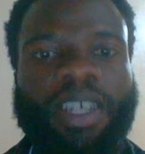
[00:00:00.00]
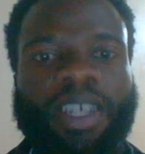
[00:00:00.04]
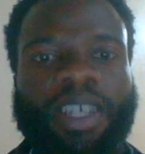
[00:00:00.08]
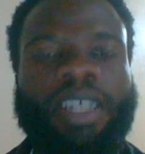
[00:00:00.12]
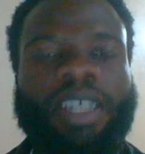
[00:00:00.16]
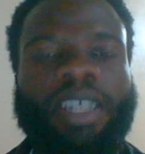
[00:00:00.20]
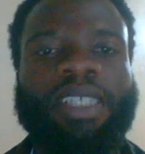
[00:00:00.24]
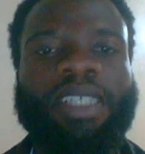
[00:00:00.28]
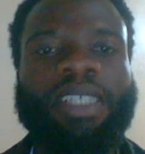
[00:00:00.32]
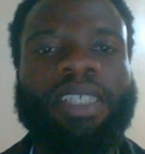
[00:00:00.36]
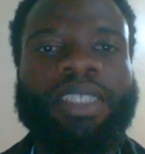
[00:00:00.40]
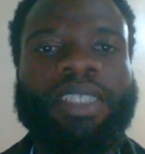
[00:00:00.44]

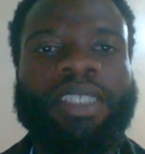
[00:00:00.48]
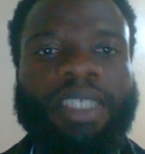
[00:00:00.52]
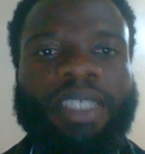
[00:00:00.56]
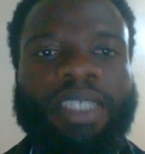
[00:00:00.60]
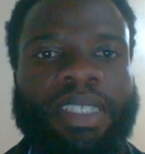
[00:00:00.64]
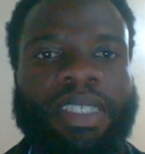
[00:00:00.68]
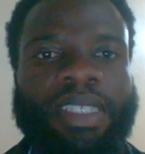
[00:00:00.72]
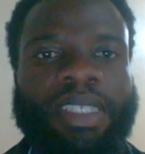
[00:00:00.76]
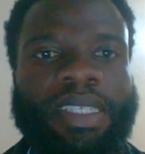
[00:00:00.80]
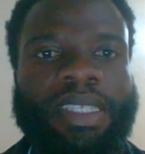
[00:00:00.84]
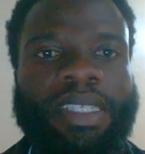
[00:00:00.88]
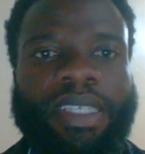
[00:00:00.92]
In
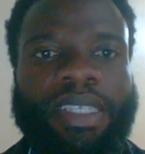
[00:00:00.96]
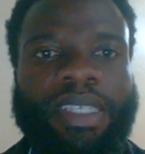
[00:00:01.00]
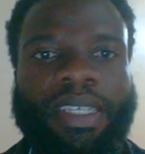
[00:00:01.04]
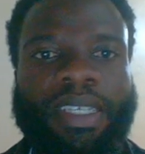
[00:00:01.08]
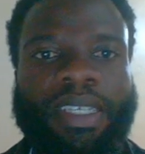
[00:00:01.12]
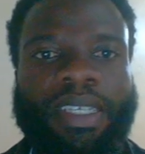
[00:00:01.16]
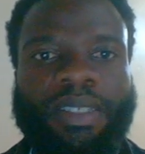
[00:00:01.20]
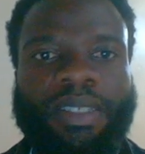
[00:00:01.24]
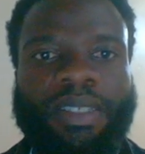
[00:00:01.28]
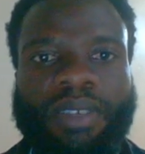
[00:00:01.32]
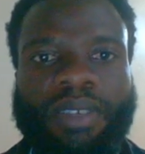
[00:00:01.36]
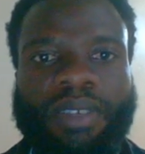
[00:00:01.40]
this
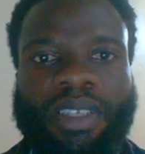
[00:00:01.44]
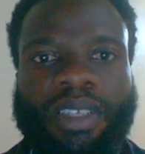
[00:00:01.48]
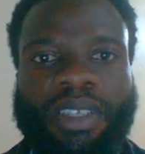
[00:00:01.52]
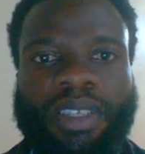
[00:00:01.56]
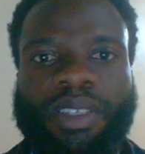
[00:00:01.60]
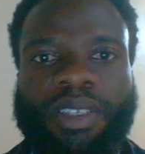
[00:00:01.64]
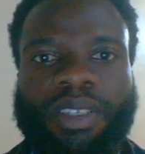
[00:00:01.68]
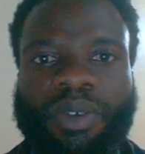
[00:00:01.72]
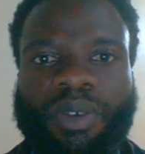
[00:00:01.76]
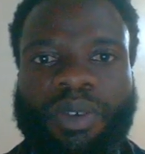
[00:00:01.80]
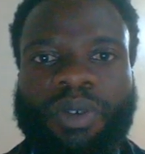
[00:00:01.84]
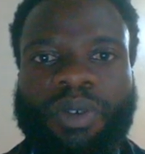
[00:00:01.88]
students
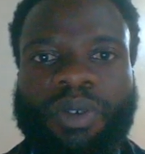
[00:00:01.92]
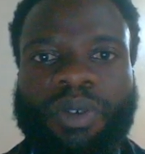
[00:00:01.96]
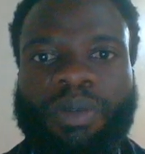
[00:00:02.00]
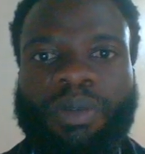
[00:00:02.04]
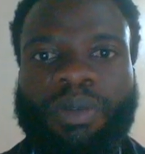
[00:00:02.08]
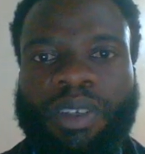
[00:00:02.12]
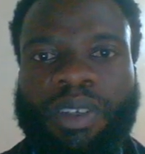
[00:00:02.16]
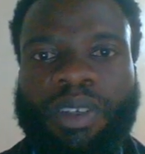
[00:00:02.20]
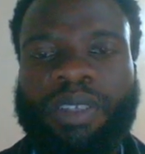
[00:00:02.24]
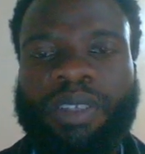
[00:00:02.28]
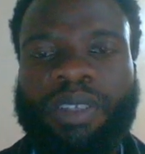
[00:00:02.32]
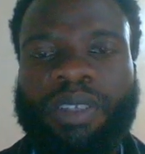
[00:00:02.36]
record
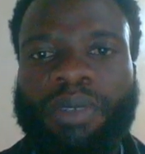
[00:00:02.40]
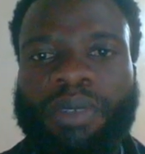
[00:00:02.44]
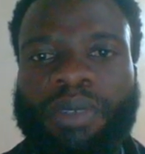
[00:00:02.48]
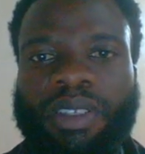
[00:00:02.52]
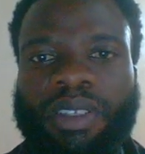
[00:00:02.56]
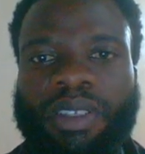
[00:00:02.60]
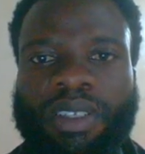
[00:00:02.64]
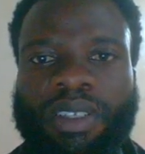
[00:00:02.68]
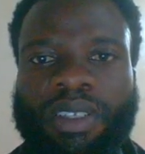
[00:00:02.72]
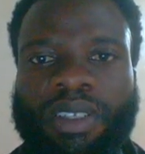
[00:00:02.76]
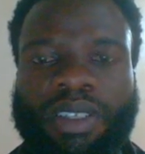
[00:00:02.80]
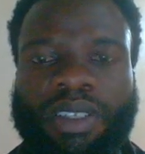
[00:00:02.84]
management
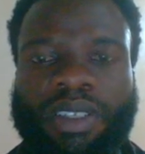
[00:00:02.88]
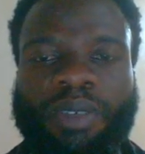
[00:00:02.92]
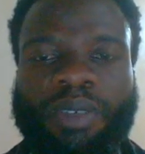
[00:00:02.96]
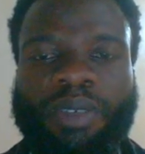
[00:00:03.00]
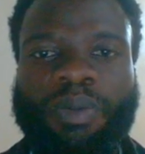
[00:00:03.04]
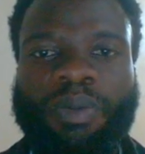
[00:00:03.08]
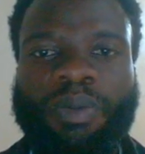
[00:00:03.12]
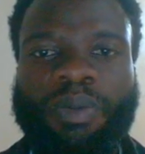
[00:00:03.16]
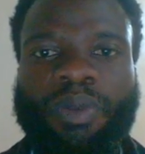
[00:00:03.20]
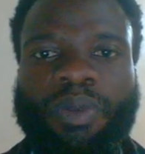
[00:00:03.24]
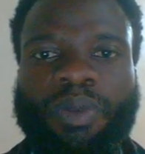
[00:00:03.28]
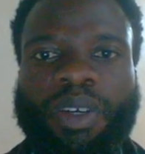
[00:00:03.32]
system,
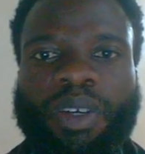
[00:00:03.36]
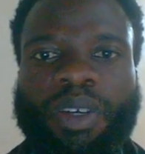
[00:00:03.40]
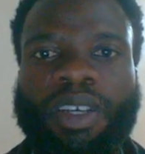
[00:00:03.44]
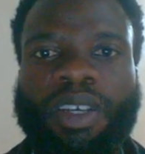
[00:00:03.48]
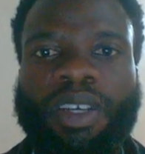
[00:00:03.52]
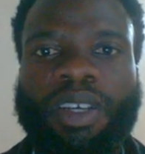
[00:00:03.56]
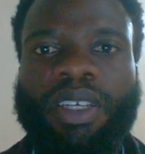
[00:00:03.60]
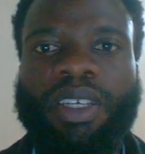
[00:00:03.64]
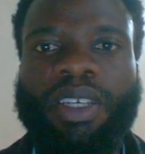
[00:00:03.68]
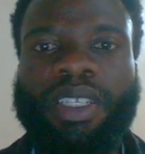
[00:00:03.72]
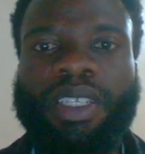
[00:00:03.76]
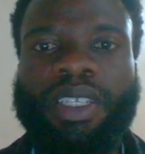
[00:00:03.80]

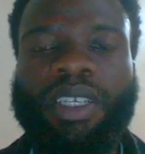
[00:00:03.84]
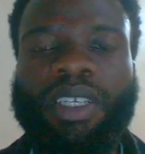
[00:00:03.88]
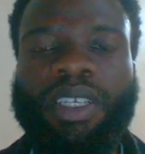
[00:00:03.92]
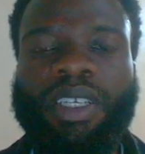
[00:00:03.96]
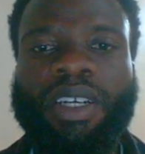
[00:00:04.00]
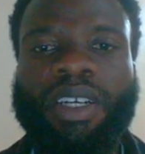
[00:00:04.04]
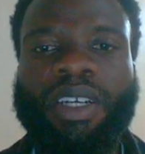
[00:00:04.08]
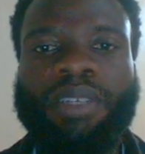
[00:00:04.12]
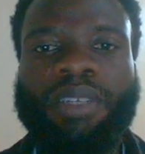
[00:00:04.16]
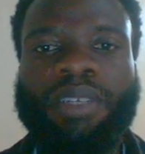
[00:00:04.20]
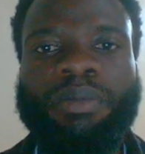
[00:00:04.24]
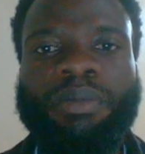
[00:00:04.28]
it
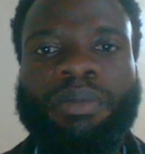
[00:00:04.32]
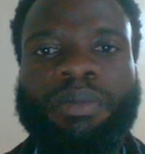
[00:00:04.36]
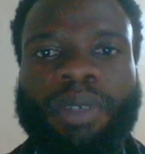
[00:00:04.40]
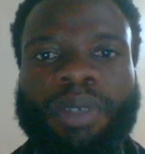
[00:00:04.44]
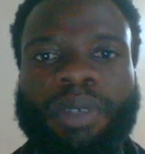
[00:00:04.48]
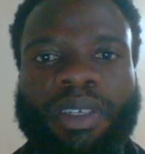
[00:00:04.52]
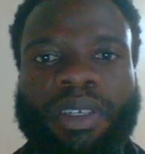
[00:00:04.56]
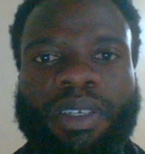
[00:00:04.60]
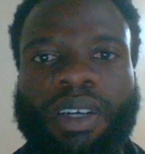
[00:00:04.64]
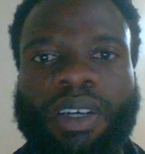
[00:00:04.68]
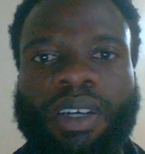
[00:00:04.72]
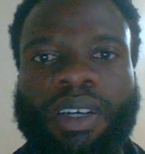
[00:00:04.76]
can be
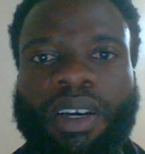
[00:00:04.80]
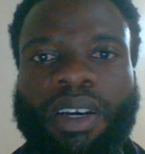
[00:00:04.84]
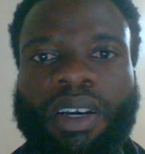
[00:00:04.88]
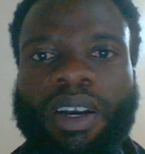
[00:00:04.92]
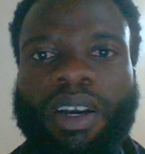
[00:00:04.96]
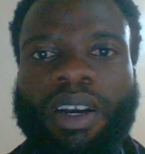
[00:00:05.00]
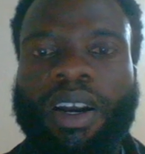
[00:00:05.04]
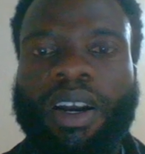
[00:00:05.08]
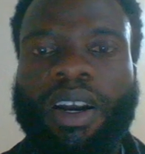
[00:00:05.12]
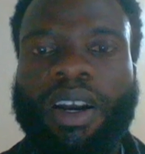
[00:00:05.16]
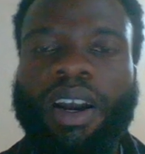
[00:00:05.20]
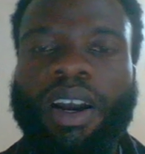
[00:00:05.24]

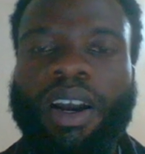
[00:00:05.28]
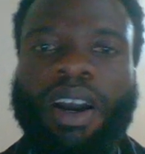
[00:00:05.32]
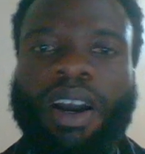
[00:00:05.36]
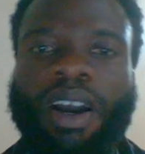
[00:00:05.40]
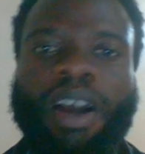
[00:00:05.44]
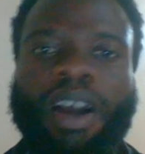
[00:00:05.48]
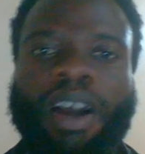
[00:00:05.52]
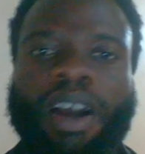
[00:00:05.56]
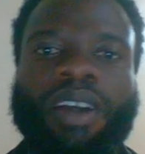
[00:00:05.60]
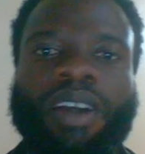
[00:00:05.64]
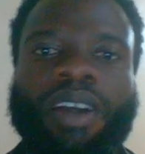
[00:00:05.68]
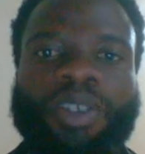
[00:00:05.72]

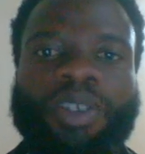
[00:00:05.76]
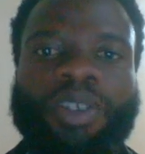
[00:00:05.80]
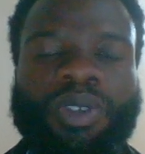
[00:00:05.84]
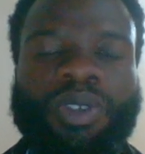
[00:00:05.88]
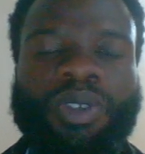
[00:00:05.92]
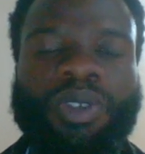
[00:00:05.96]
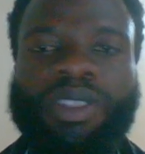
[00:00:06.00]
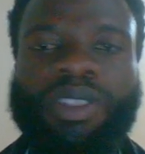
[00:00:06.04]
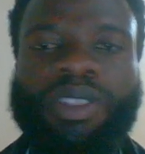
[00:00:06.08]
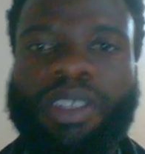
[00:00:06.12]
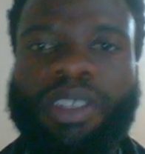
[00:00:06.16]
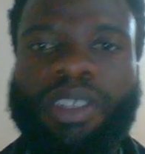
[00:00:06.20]
used
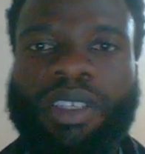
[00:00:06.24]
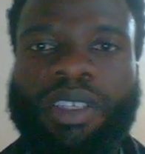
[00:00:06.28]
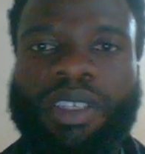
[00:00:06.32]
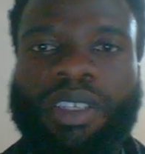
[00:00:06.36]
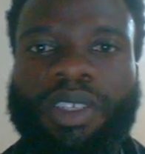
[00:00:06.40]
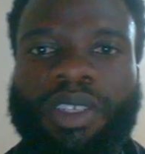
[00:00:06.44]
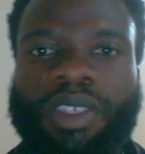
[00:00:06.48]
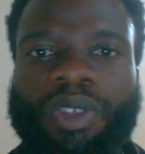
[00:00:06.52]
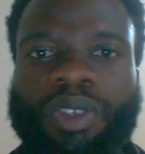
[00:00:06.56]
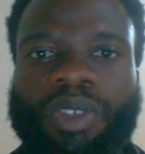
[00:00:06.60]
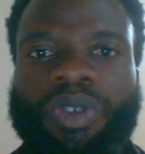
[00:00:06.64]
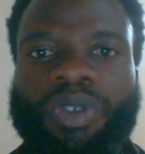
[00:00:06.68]
in
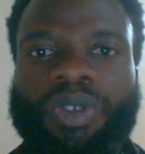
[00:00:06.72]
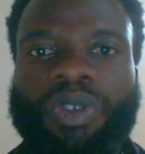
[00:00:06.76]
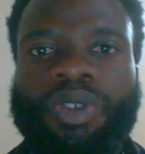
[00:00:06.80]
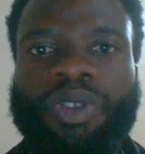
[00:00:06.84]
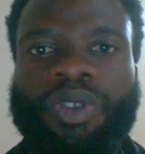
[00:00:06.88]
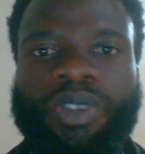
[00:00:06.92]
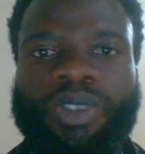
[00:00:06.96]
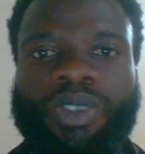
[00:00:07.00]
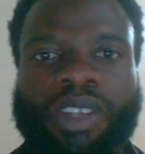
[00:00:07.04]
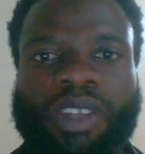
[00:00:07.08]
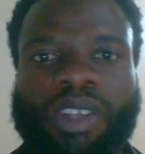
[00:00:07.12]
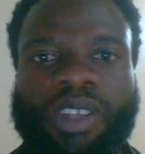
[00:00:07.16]
institutions
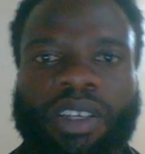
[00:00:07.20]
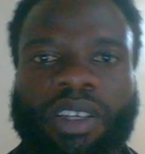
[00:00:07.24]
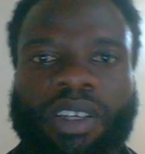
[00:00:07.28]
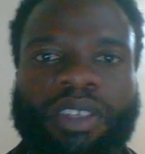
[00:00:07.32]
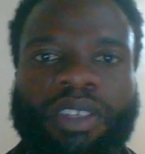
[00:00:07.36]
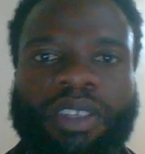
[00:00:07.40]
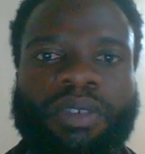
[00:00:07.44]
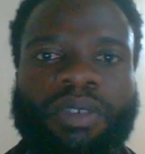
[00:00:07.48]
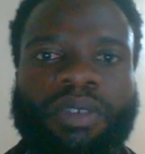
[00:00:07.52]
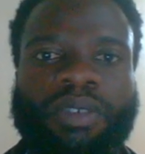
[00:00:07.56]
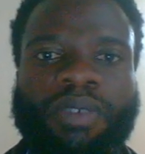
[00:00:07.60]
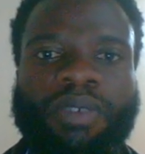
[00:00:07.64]
like
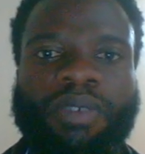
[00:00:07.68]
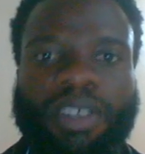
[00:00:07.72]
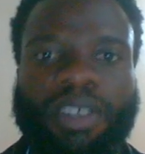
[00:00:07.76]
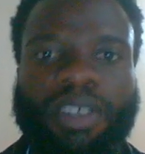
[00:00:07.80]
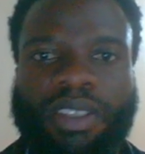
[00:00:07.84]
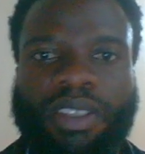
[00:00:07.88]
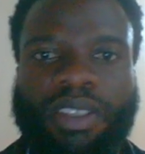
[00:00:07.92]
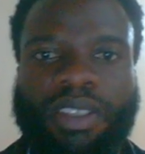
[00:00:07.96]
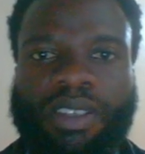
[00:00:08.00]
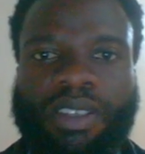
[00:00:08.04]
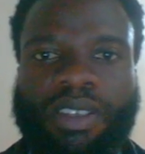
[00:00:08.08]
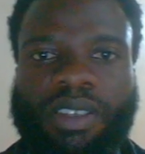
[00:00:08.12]

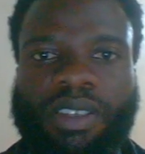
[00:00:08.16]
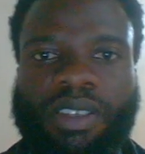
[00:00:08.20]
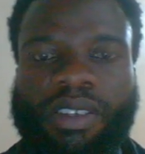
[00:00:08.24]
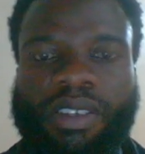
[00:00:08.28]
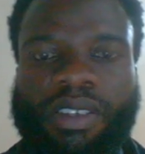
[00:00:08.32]
universities,